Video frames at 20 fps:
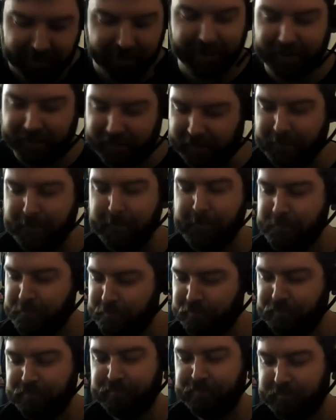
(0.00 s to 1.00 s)
I
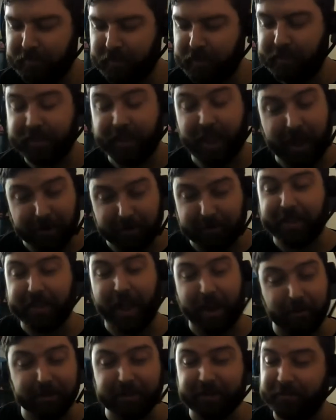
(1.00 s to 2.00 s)
that
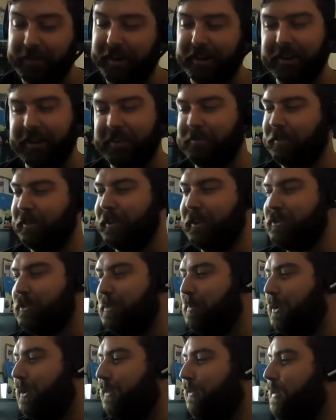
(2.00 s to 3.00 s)
that was a very influential
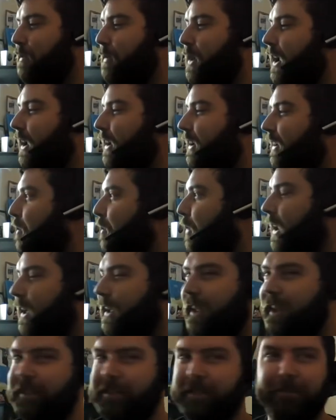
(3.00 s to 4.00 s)
book for me. But I
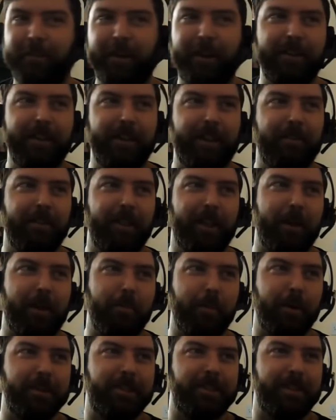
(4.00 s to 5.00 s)
guess if I were to give like a
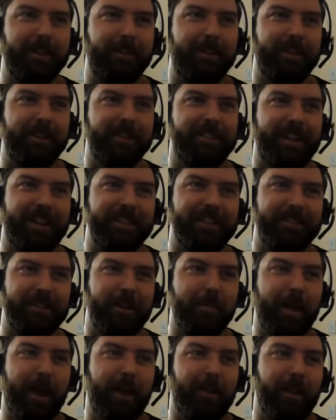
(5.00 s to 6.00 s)
more serious answer
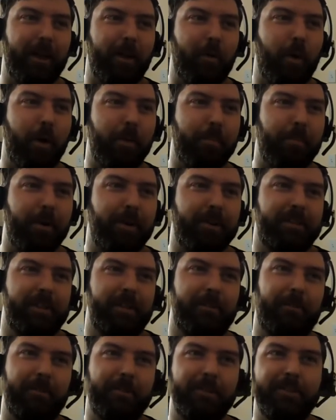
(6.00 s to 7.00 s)
about like what books
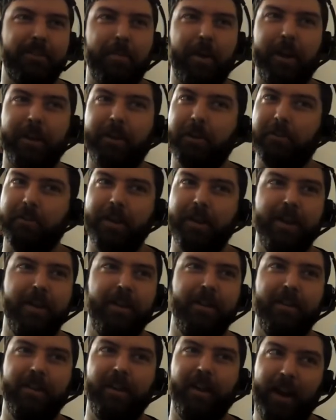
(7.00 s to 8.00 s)
influenced my
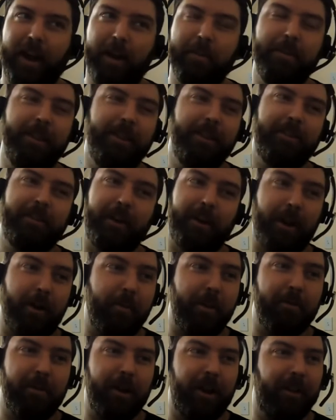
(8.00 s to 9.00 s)
career, I mean these are going to
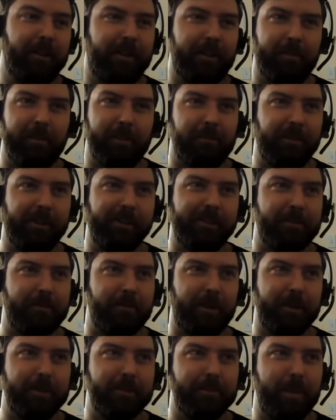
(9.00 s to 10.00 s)
be relatively recent
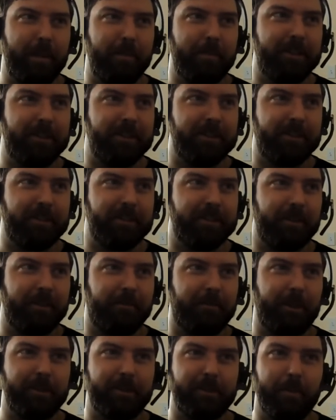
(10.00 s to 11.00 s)
ones, maybe just because they're
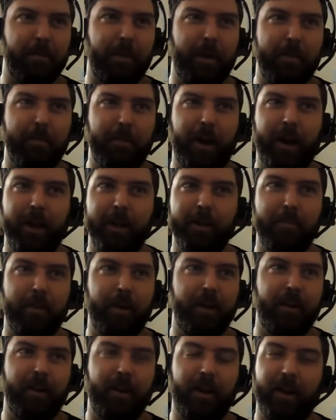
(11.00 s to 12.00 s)
fresh in my mind.
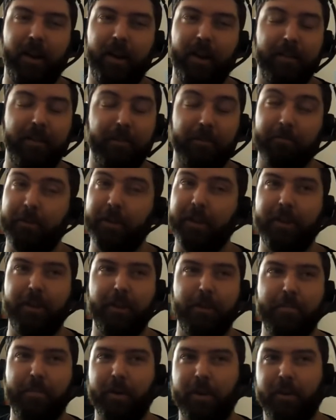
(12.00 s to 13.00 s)
But uh, really
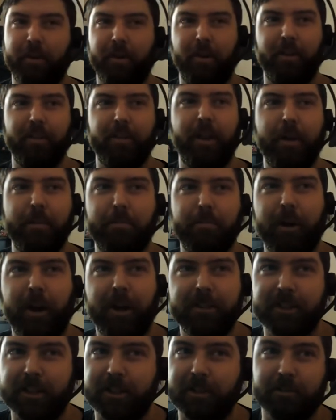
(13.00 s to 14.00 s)
good book called uh,
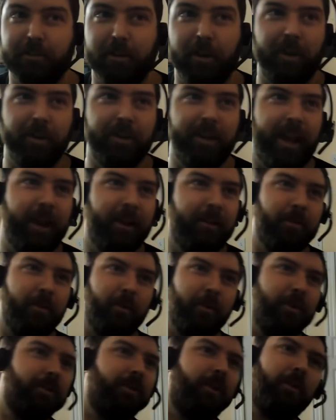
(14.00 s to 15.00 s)
Project Drawdown,
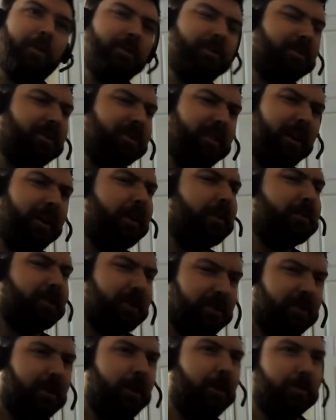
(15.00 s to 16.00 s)
or or sorry, it was
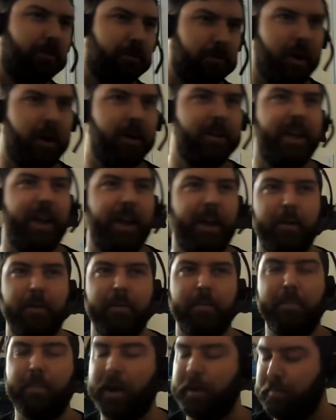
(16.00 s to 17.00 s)
just called Drawdown
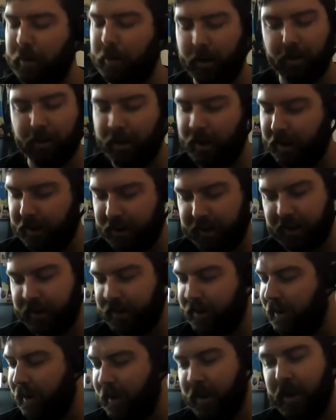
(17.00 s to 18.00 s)
by Paul Hawken.
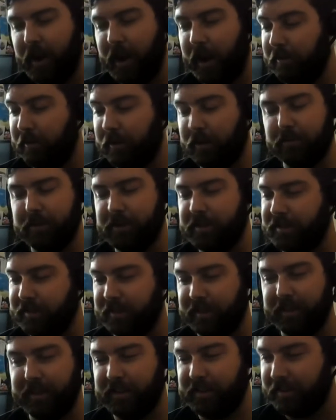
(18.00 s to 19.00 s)
I read
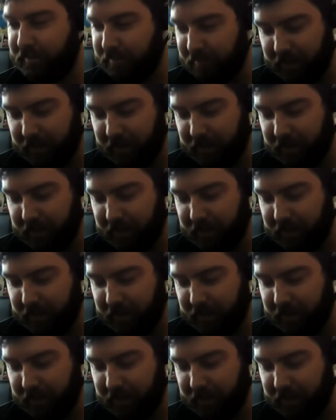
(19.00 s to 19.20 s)
recently.